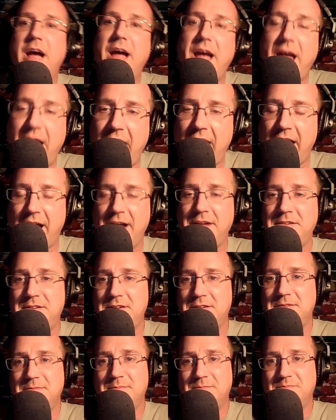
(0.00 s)

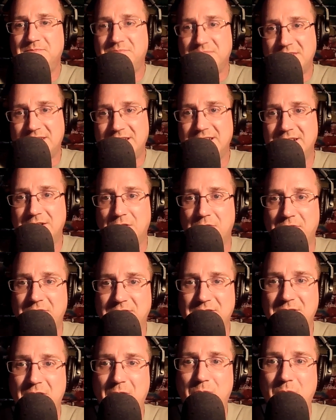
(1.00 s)
And go
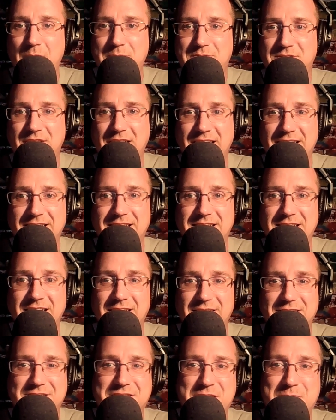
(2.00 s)
visit our website at
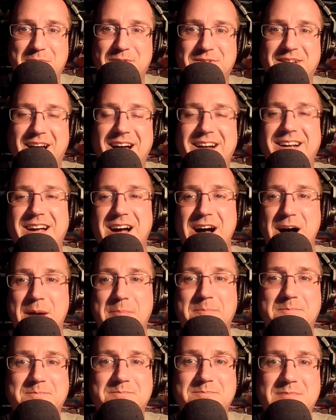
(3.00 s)

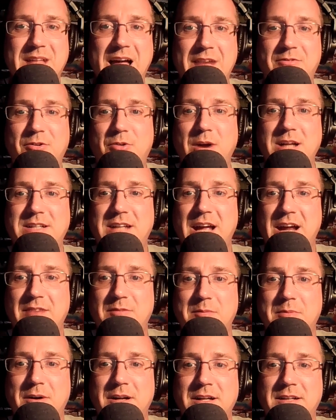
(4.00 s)
thedailysheeple.com. Have a great day,
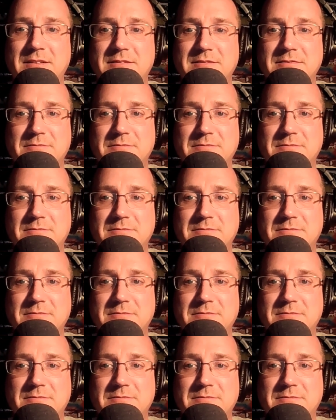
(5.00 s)
everybody.